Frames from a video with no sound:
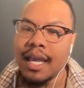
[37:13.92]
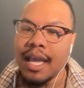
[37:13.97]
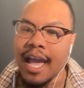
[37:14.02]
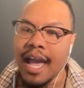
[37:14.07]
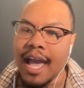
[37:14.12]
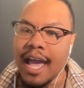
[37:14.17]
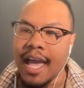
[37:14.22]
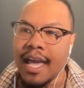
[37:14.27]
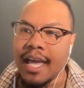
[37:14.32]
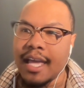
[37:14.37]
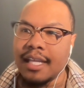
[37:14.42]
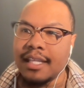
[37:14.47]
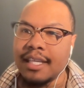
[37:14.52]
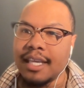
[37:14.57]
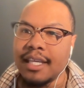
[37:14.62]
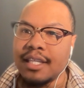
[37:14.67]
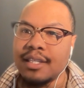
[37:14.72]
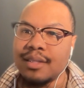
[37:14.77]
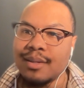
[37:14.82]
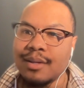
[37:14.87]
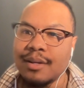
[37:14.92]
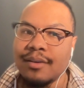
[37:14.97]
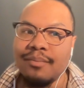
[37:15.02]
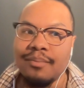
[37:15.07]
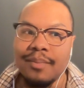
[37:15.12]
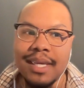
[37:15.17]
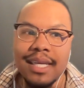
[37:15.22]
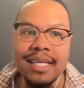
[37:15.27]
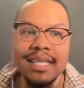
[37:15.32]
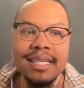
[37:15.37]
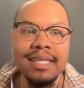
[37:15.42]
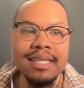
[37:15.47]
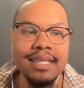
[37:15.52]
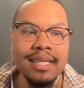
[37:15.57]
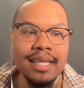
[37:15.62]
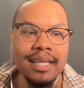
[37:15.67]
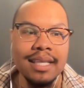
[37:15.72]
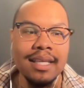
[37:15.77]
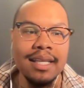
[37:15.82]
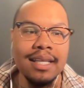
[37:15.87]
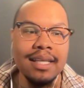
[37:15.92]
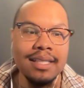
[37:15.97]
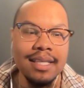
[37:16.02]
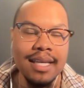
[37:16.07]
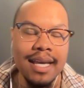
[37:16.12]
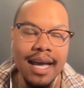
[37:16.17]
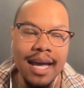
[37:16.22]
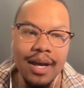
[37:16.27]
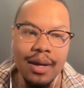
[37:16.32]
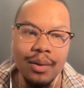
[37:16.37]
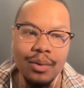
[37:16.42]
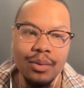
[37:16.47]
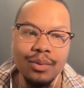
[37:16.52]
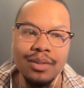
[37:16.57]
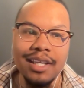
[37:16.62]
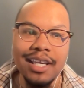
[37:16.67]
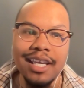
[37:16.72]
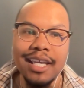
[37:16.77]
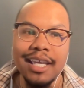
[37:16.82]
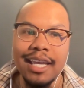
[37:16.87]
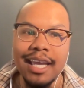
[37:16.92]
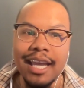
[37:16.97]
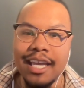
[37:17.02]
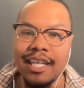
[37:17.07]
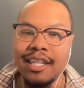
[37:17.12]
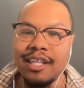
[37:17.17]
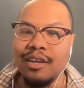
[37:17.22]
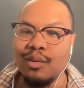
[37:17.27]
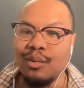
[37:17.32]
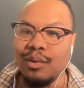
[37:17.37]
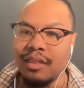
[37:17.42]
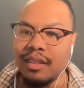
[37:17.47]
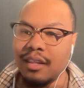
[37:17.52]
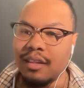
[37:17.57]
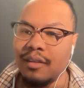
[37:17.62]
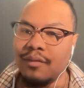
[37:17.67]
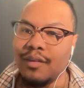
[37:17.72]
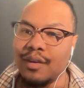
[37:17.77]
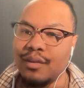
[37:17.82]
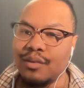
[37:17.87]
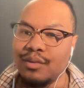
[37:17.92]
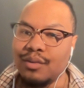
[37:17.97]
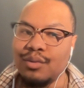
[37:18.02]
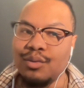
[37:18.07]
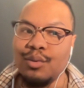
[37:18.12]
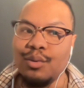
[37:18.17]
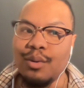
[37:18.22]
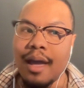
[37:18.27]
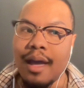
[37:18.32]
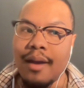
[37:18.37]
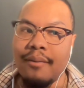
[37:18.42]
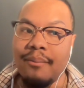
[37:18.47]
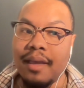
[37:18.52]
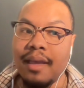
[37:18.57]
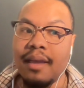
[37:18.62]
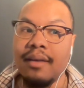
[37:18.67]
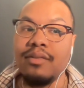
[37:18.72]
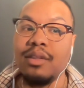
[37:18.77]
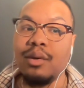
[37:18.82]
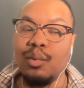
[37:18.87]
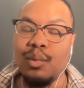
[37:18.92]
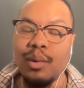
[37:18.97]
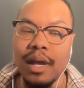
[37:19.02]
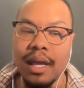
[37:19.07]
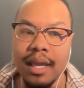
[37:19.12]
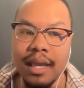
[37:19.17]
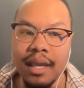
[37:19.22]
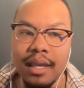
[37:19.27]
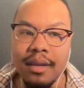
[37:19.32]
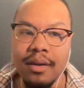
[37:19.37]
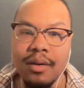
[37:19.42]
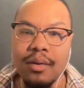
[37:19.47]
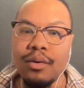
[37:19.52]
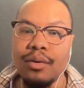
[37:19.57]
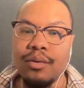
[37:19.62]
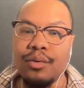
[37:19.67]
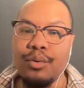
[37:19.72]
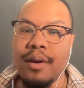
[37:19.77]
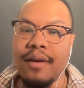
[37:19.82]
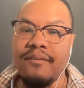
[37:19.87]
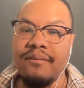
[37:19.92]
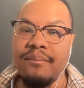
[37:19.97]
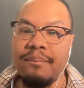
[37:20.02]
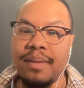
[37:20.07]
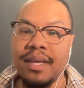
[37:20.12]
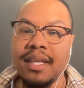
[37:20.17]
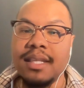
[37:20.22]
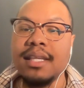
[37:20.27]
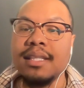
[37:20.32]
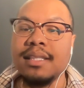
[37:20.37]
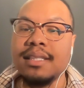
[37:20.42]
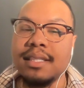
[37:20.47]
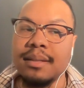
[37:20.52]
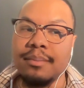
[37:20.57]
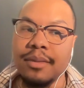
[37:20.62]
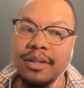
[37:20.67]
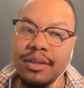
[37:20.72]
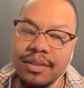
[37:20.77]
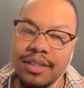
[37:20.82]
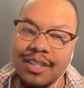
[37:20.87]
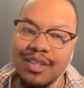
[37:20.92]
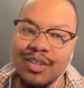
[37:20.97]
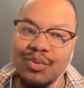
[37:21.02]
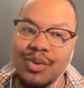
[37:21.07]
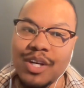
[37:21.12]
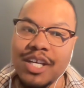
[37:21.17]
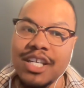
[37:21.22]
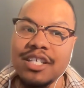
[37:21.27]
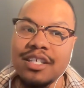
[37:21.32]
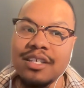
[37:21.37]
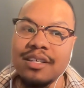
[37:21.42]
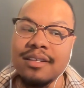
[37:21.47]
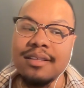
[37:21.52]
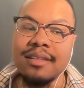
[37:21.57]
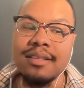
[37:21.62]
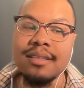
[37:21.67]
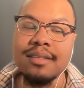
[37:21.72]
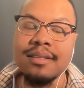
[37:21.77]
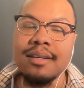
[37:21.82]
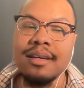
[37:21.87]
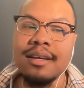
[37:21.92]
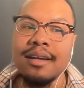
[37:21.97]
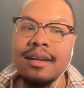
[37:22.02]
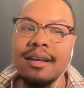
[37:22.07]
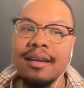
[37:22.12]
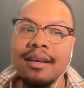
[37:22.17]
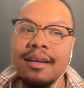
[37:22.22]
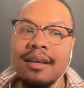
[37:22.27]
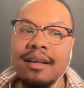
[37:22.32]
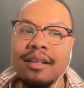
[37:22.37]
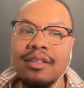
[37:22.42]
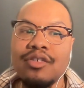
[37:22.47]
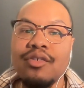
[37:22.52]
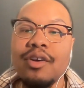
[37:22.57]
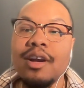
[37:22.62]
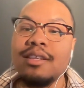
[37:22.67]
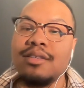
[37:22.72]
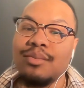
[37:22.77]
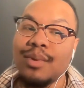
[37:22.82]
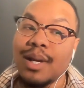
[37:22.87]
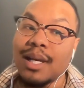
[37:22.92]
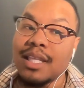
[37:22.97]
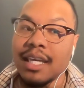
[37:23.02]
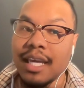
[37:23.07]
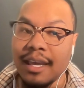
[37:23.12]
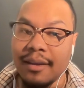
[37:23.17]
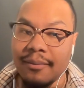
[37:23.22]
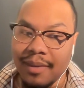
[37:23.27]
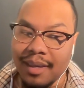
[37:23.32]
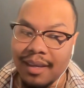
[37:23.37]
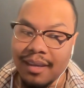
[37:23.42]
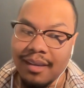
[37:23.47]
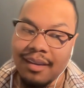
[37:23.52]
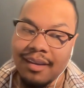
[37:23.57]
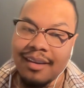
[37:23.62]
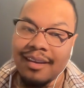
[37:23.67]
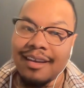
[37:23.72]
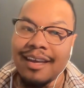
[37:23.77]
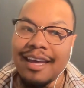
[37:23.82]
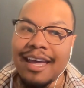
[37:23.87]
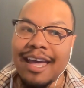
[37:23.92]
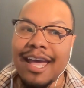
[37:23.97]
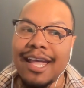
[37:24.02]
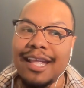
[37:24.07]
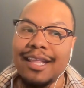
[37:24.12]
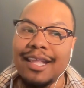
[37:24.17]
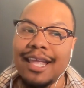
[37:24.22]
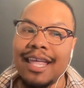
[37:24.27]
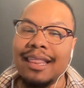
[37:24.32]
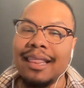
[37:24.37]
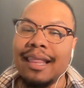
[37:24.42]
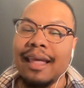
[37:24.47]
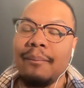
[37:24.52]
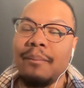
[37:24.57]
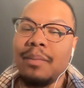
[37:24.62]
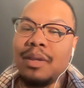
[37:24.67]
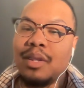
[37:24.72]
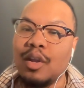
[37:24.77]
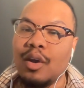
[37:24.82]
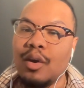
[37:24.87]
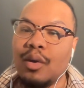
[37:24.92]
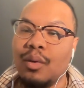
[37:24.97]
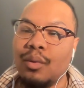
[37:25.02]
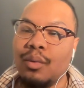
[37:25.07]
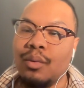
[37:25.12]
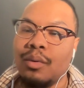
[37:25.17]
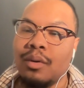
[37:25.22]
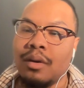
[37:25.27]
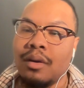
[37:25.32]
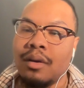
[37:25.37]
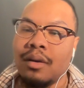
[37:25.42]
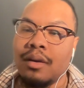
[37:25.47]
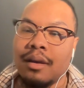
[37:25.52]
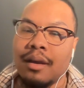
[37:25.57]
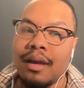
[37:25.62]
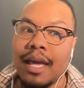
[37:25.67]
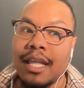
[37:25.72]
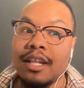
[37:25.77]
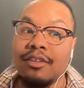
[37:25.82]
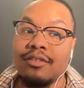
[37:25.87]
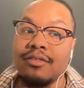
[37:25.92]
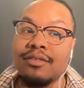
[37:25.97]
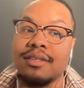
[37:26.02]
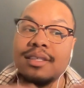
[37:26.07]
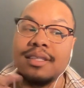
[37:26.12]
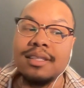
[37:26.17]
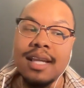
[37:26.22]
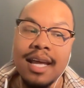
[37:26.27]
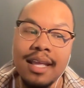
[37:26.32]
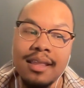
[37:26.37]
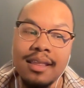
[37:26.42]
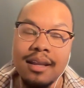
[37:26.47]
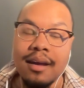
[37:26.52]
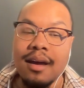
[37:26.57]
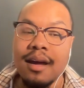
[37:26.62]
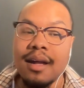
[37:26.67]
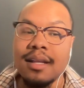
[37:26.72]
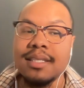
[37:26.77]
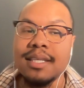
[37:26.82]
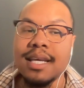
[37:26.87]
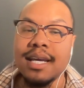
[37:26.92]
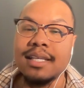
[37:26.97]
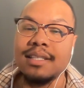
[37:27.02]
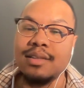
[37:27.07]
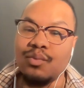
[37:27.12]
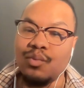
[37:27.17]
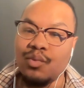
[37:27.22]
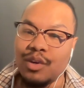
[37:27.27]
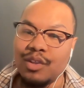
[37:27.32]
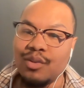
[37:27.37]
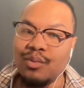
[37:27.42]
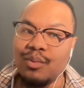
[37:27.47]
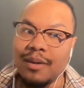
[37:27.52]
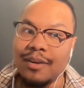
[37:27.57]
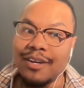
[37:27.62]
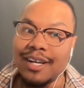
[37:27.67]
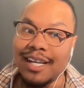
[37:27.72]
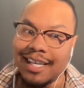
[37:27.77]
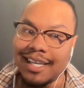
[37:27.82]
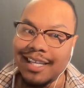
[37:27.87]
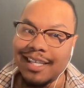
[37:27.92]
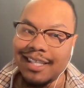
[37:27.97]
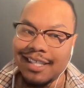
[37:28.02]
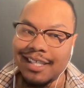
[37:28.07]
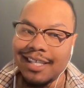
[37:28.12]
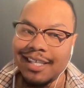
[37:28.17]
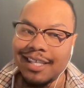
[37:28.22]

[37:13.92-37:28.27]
And it took me sitting down, engaging with individuals who have paved the way or who have been in similar situations, trying to educate me and let me know and understand the context in which we are in.